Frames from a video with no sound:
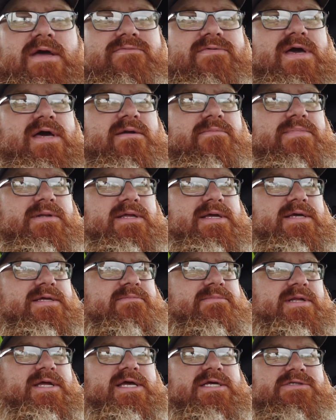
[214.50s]
I've got
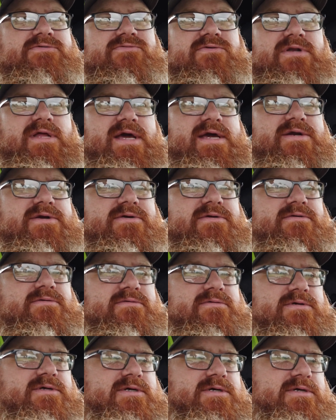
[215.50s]
plans for later,
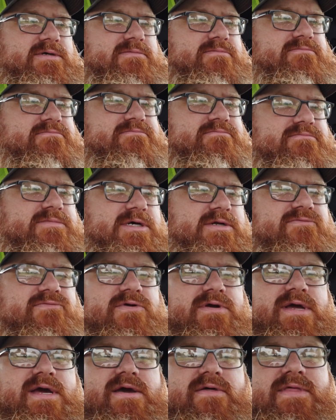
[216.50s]
but
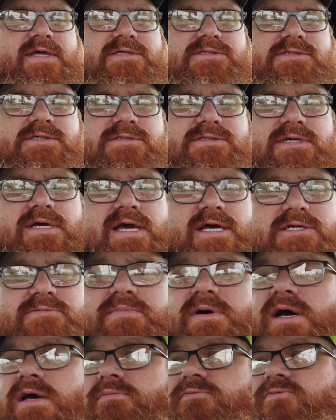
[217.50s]
for now that's just the
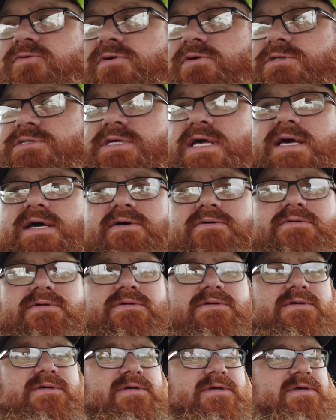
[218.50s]
H-pipe for the sound
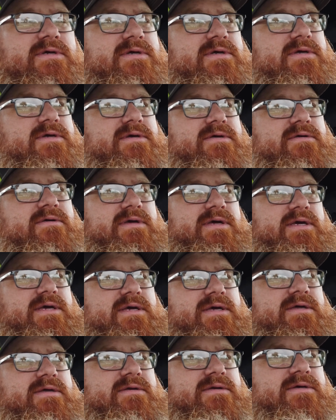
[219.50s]

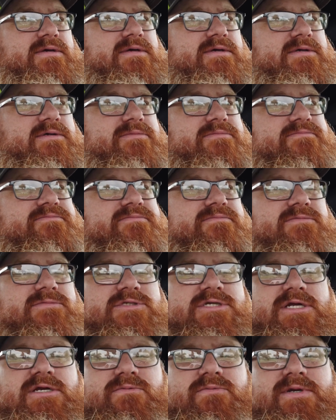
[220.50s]
and
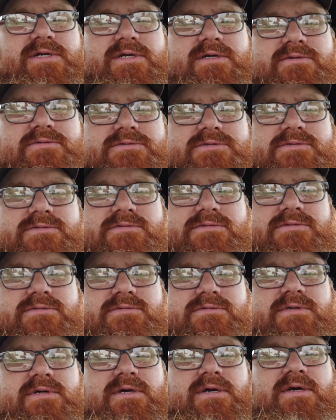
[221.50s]
tinted windows.
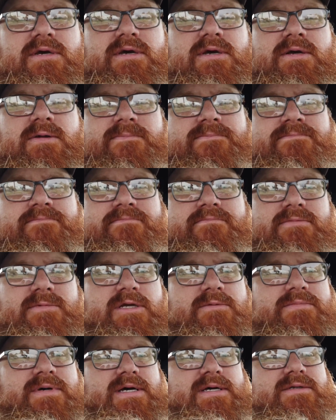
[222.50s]

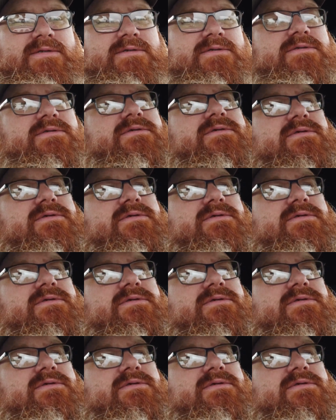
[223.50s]
But